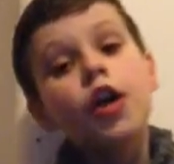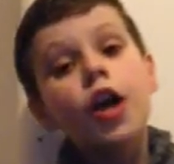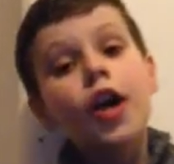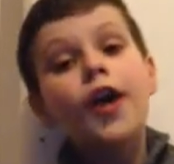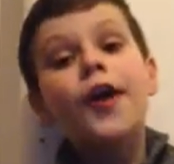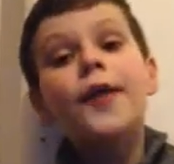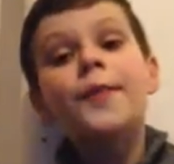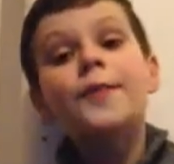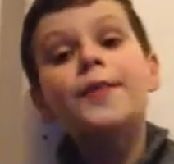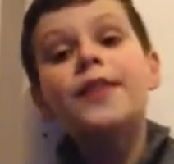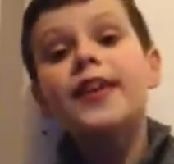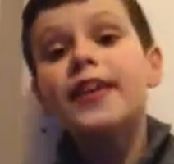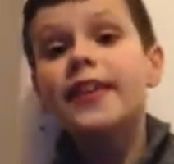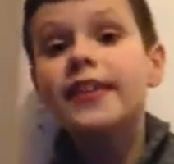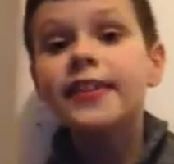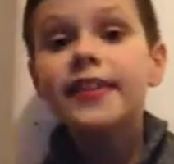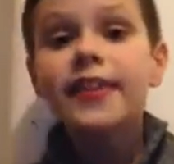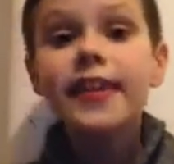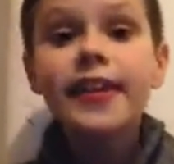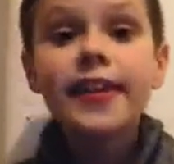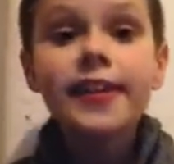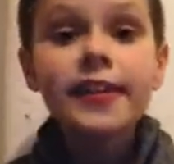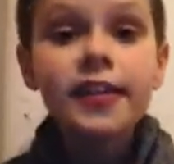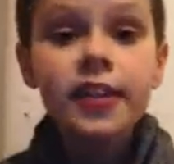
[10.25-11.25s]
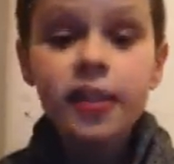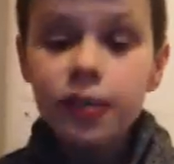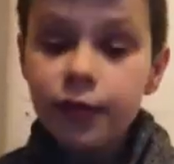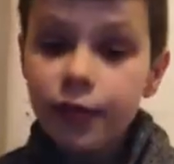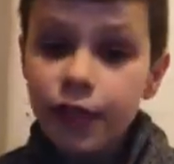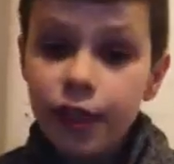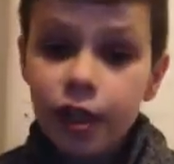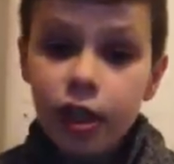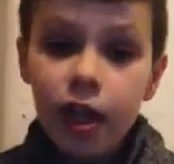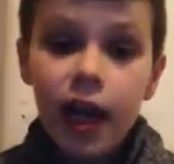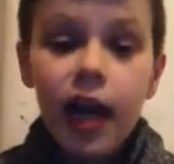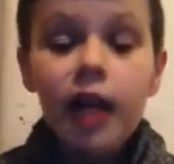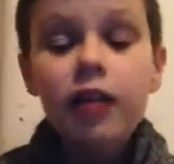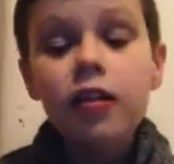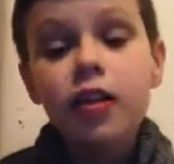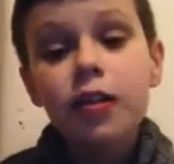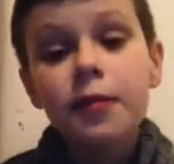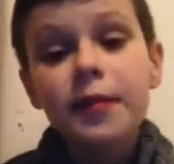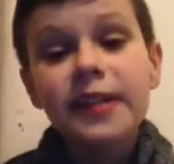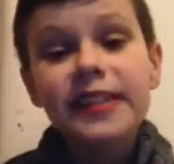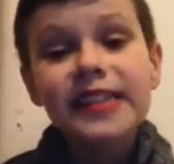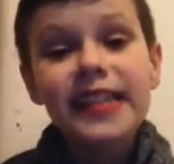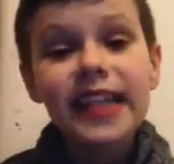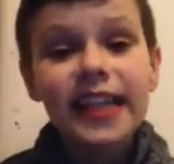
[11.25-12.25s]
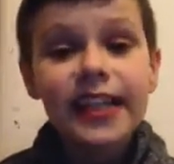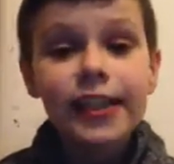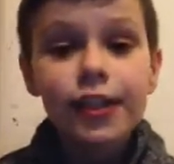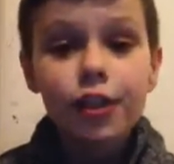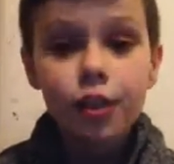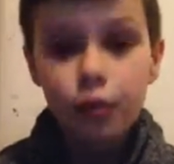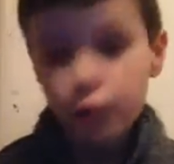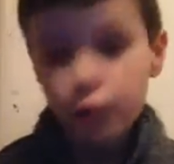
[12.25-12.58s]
Um, in this video, I'm going to be telling